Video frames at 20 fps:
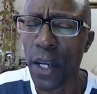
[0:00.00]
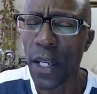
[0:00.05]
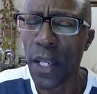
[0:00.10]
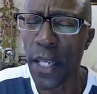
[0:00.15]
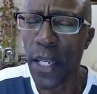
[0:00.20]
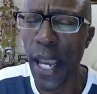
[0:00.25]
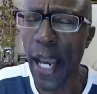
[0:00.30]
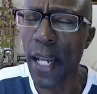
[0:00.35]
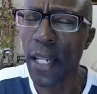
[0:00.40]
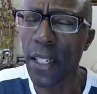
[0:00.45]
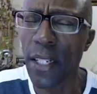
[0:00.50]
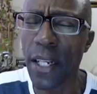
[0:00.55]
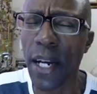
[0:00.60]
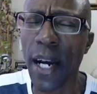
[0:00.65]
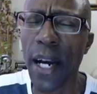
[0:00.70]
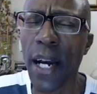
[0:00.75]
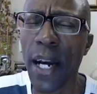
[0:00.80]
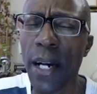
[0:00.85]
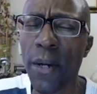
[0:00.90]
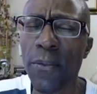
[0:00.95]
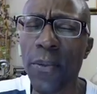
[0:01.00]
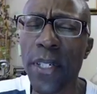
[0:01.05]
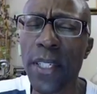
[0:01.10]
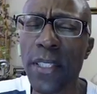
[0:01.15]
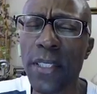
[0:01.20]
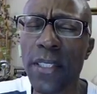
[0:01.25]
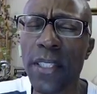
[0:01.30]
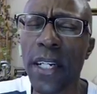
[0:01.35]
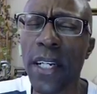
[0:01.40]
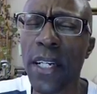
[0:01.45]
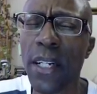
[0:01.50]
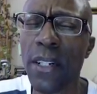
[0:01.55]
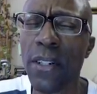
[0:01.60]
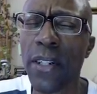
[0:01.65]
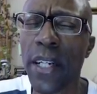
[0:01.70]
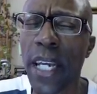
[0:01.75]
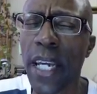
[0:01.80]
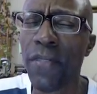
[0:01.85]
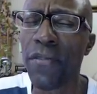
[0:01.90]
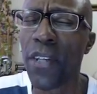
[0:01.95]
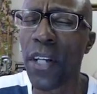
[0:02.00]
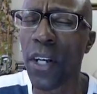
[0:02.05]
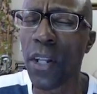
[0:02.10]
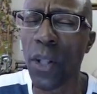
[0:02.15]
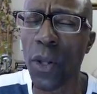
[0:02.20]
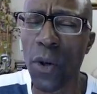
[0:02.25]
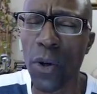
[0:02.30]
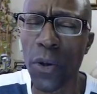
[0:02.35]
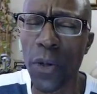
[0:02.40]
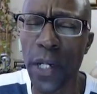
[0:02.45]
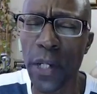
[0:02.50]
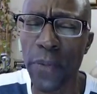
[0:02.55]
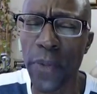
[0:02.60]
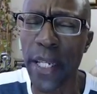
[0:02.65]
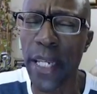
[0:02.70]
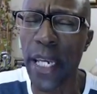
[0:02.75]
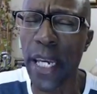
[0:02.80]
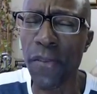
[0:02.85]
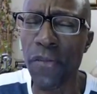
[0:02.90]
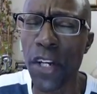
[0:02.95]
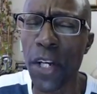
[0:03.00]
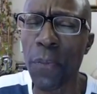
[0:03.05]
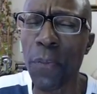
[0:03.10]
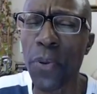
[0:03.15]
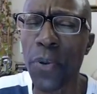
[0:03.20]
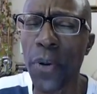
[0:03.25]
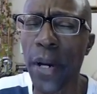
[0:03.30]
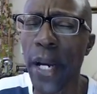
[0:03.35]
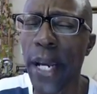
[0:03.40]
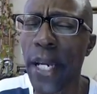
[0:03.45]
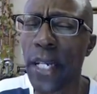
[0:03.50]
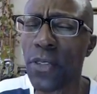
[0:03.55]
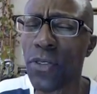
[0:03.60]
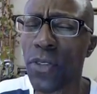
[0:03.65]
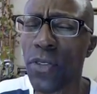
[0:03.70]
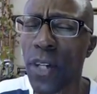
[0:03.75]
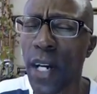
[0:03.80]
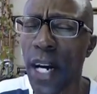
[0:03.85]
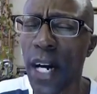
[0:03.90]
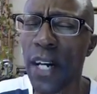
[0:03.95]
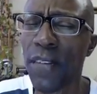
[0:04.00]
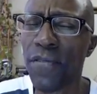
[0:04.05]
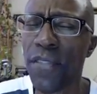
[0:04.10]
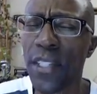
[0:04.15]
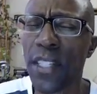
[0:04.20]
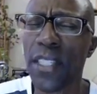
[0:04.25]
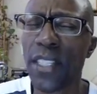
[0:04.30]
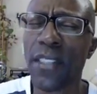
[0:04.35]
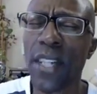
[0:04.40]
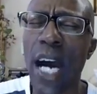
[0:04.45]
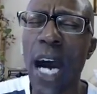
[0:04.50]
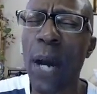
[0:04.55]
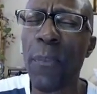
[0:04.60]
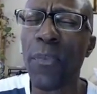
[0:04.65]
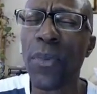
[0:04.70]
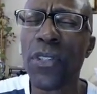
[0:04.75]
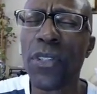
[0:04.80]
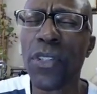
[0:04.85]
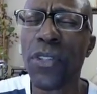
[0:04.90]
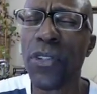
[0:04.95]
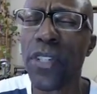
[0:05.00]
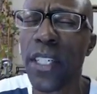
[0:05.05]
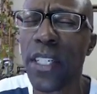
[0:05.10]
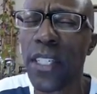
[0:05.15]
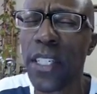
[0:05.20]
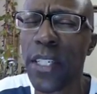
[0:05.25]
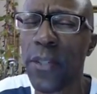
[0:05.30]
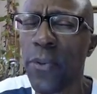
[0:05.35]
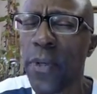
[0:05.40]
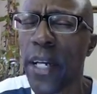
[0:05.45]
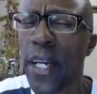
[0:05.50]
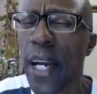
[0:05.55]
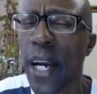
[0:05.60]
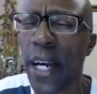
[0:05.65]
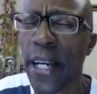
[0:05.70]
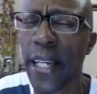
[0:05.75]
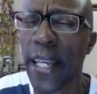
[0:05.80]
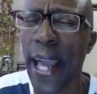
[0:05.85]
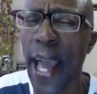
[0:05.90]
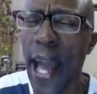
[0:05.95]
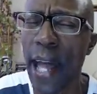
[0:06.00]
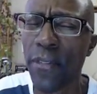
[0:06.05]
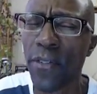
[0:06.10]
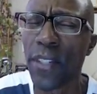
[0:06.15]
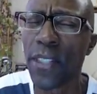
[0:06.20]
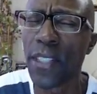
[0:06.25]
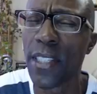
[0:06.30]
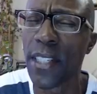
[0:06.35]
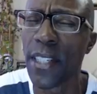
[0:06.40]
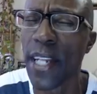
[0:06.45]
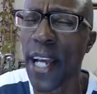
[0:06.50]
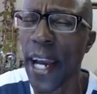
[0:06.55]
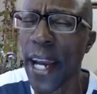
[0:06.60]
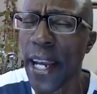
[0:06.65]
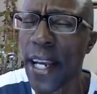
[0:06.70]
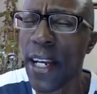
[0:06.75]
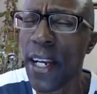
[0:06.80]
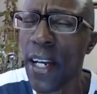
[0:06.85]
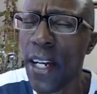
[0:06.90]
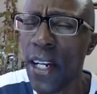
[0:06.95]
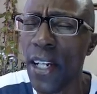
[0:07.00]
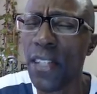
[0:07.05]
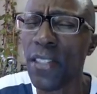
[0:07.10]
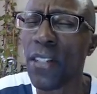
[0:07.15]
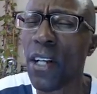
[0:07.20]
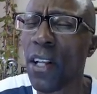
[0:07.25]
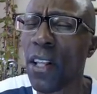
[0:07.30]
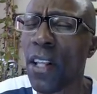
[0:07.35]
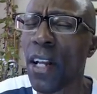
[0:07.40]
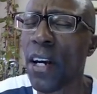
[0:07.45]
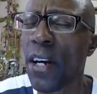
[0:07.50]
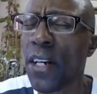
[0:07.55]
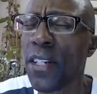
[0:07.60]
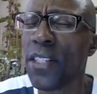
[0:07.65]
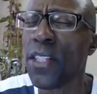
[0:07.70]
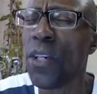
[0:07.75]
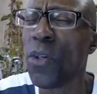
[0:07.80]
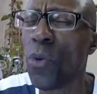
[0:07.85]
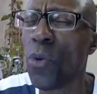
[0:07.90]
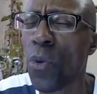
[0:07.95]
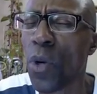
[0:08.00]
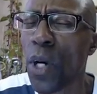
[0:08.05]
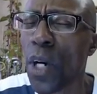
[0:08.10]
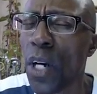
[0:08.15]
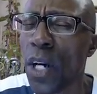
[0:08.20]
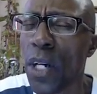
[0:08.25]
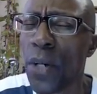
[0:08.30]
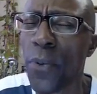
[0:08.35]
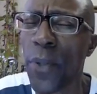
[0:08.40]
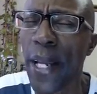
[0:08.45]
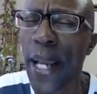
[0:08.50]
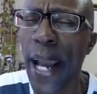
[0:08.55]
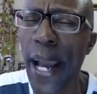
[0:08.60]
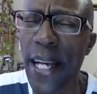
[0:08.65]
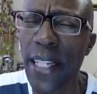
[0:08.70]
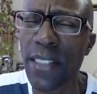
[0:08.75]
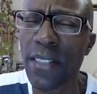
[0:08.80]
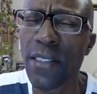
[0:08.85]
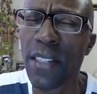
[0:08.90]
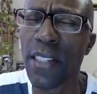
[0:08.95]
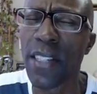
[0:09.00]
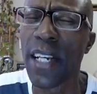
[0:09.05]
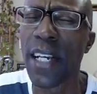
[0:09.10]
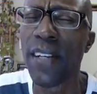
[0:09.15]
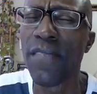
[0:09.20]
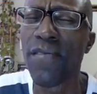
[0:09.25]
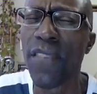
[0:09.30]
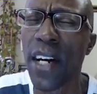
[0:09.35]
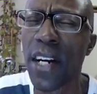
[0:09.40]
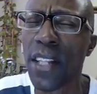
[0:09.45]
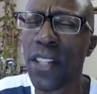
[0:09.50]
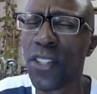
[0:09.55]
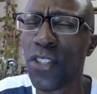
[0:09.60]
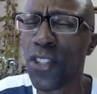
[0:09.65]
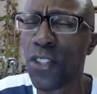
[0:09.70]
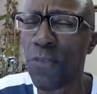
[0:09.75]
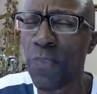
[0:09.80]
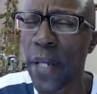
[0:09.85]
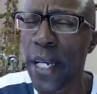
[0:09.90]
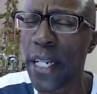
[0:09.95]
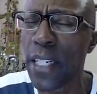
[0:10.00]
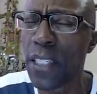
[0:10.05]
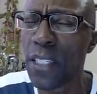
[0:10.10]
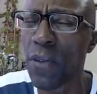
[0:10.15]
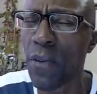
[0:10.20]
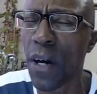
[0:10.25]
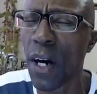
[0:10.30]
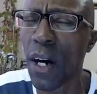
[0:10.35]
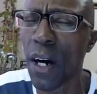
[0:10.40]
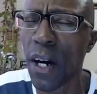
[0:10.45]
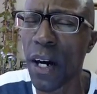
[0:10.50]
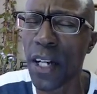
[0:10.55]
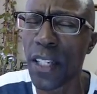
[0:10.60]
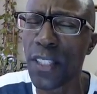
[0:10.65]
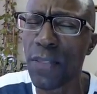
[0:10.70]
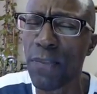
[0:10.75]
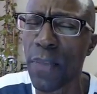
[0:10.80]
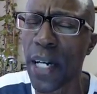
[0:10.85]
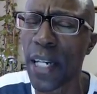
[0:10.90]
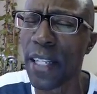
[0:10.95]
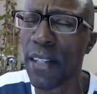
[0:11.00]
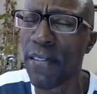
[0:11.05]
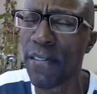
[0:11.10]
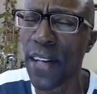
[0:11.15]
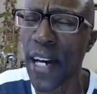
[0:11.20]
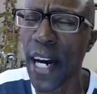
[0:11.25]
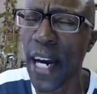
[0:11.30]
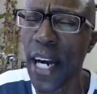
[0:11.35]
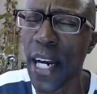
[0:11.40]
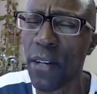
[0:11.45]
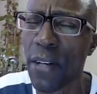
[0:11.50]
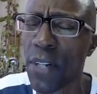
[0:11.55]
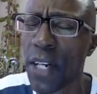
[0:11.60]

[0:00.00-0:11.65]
Yet, God, we still give you glory. We give you praise, oh God, for this opportunity we are gathered tonight to learn your word. We ask today, Father, you speak to our hearts by divine